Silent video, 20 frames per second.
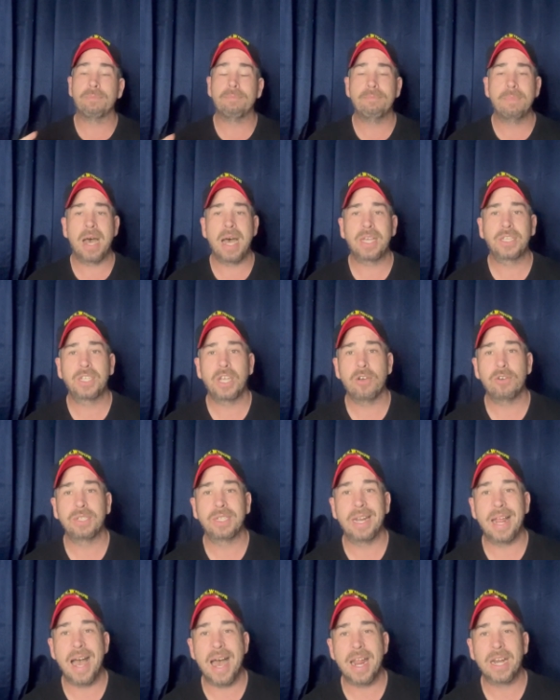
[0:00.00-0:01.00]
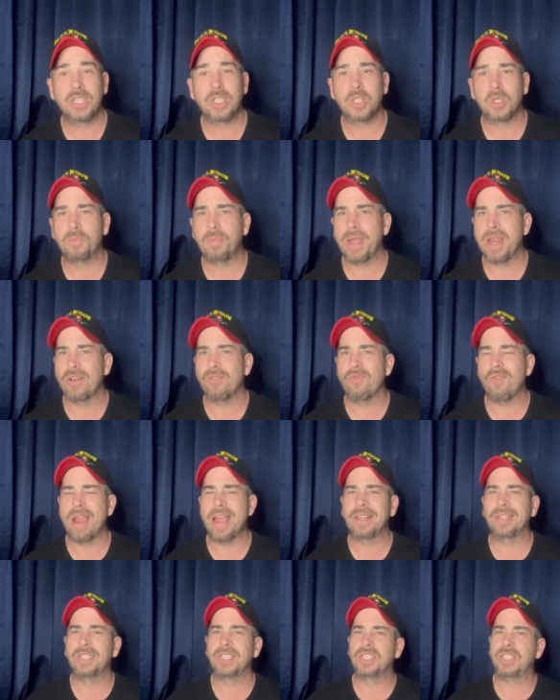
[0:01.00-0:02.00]
Marcio as an artist has been
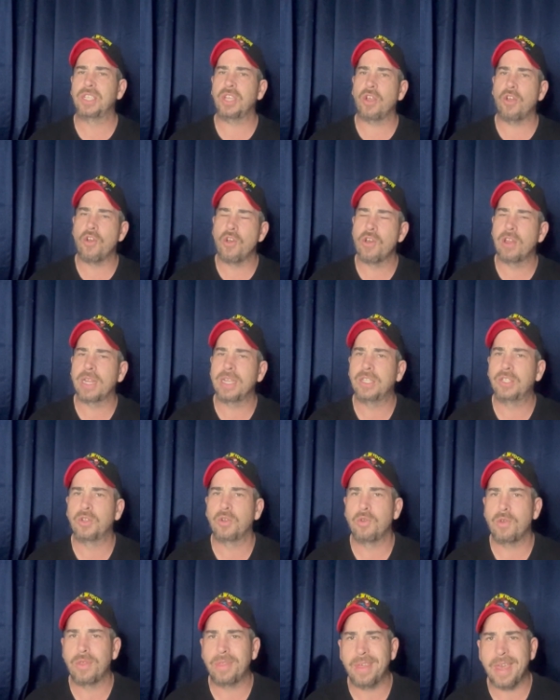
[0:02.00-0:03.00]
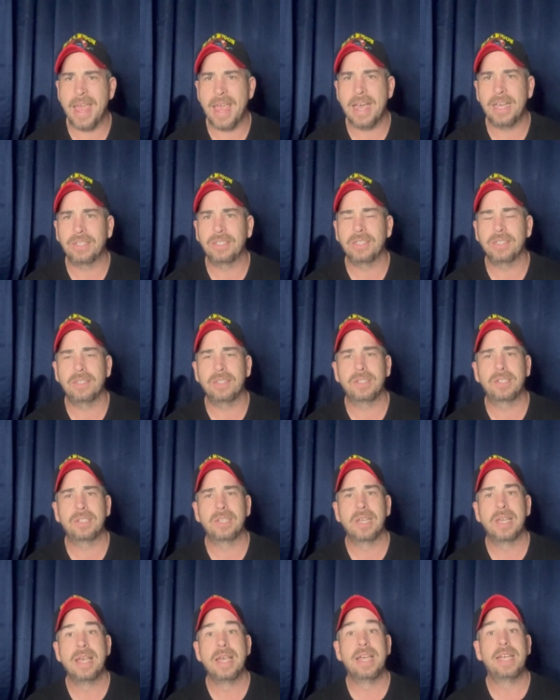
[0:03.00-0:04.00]
around since the early 2000s.
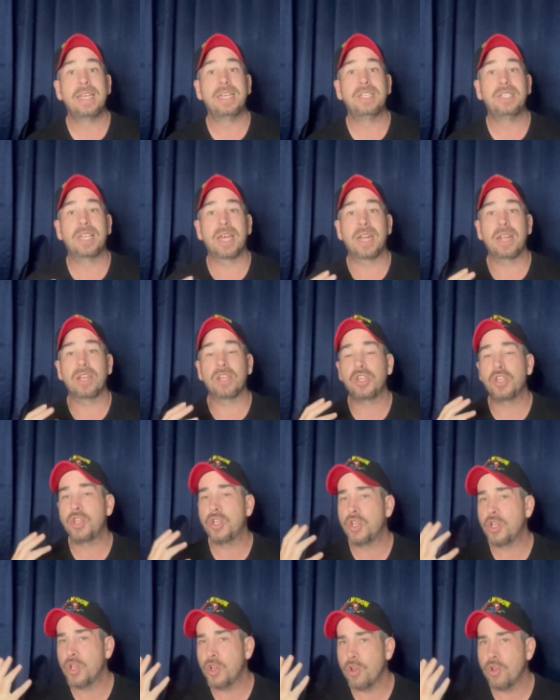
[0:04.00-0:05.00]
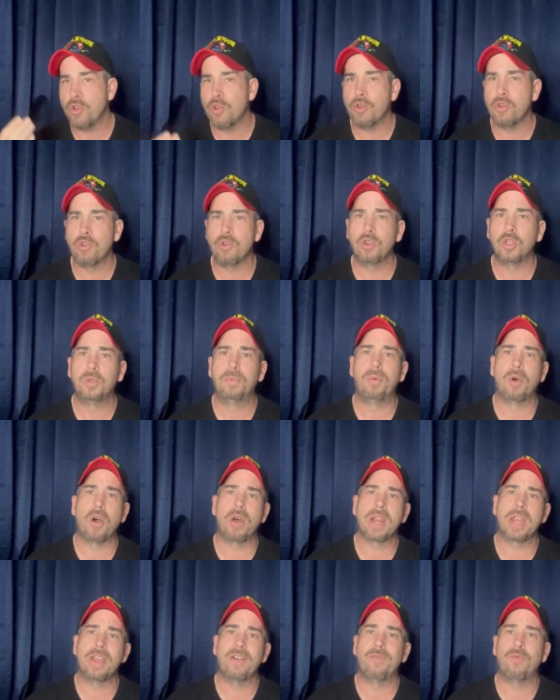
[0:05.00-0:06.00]
He's done a huge
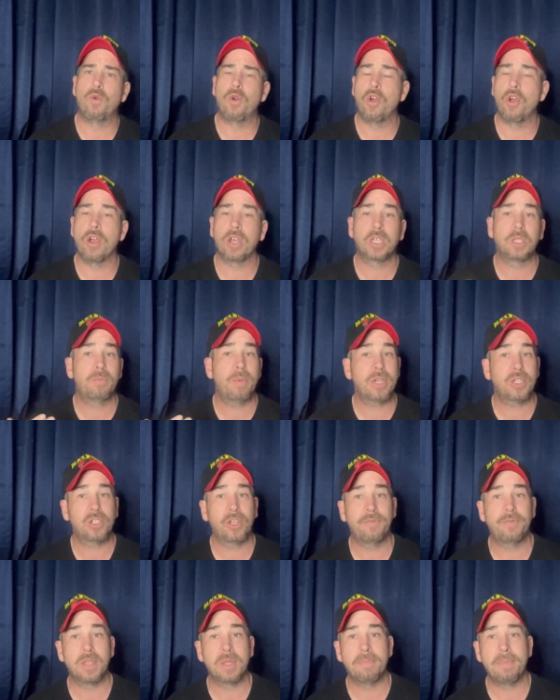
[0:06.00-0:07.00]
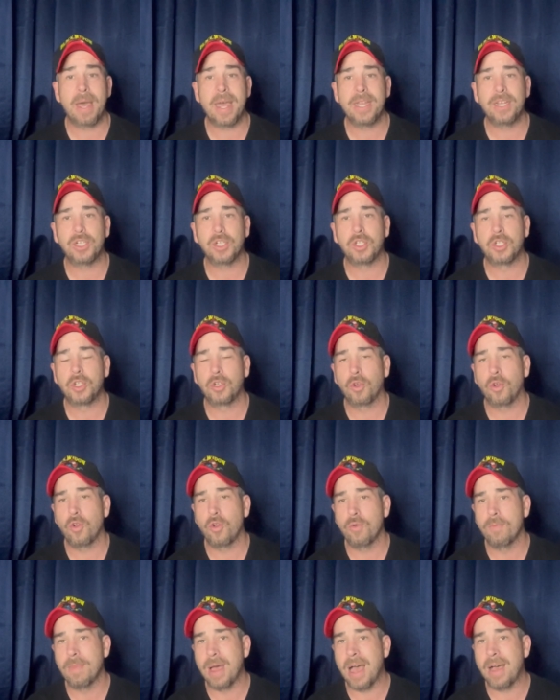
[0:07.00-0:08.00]
body of work, especially for the major
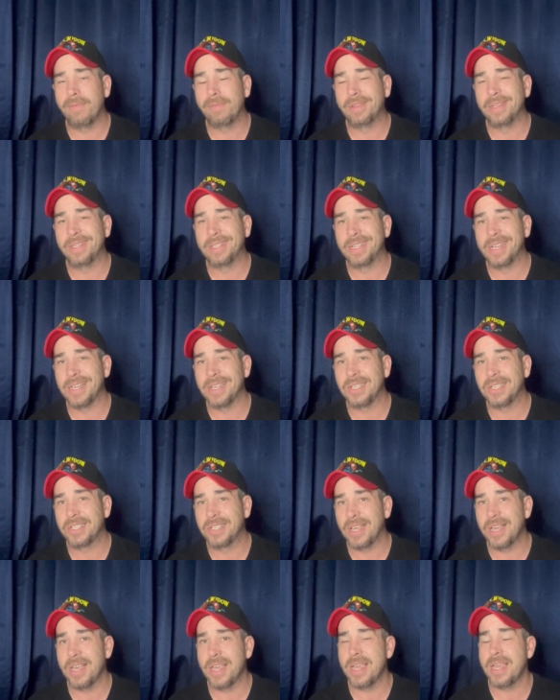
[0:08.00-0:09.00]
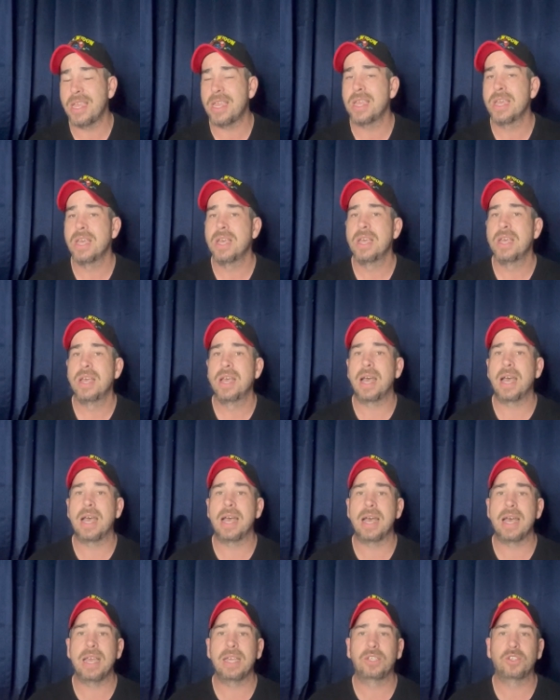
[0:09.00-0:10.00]
two, Marvel and DC.
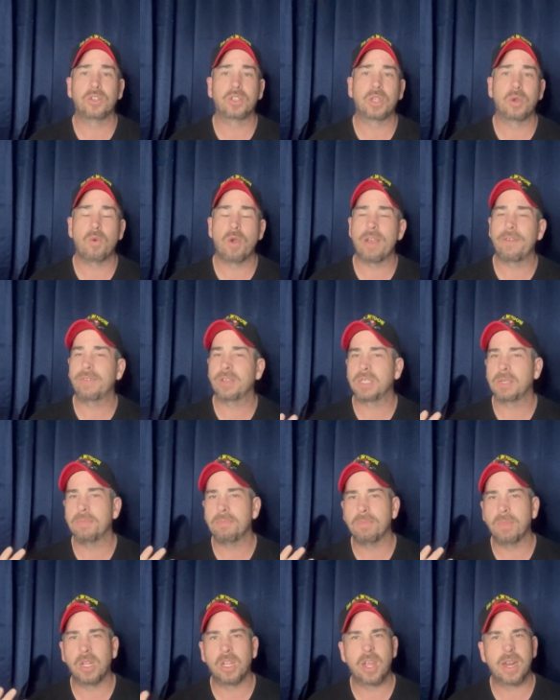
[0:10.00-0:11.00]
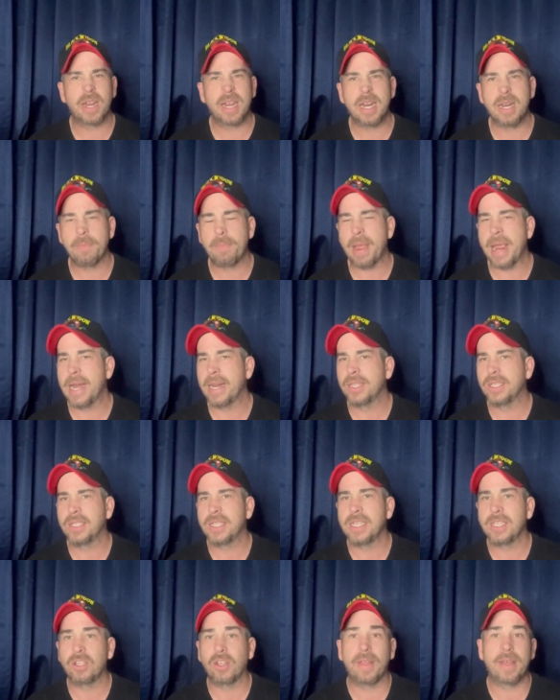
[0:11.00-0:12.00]
He's also worked for a lot of independents,
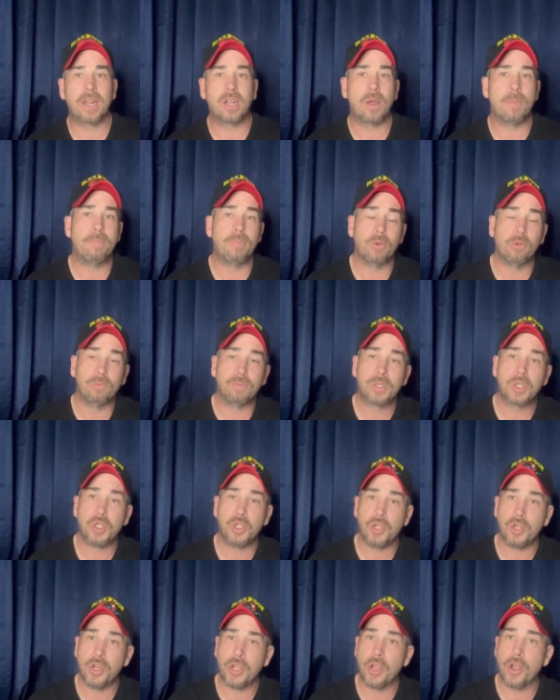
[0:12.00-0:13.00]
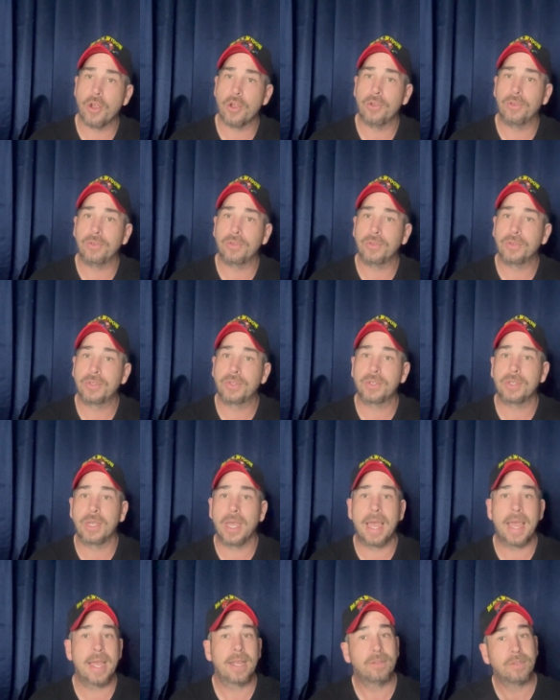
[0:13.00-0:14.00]
things like that, like Boom Studios
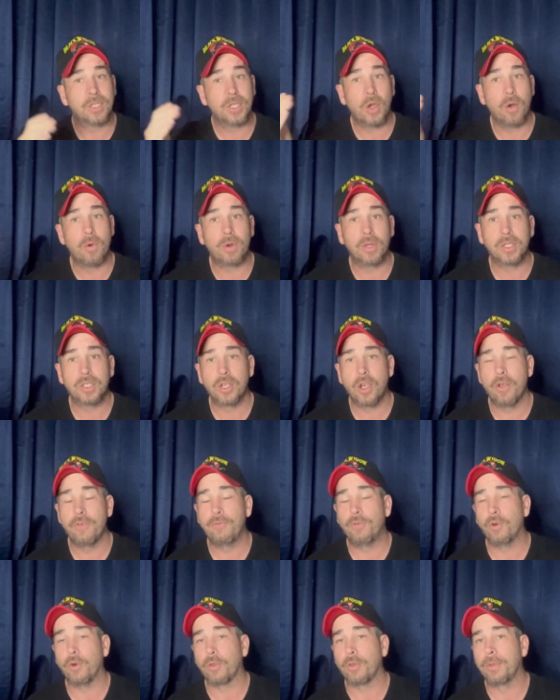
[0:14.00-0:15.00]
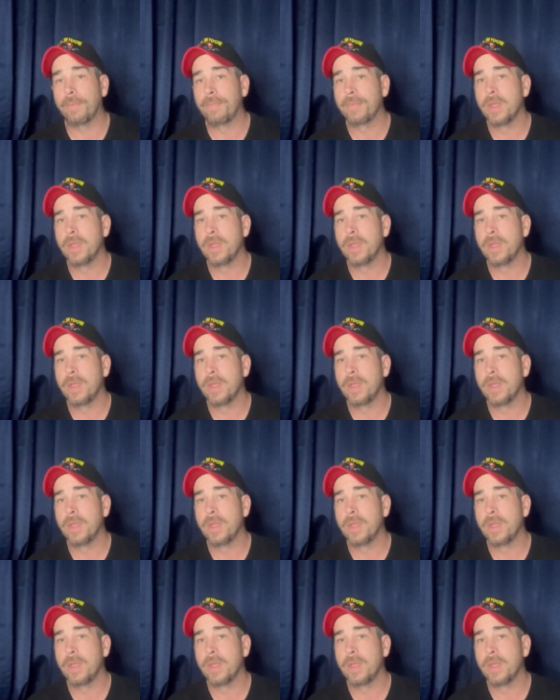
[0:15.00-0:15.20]
and so on and so forth.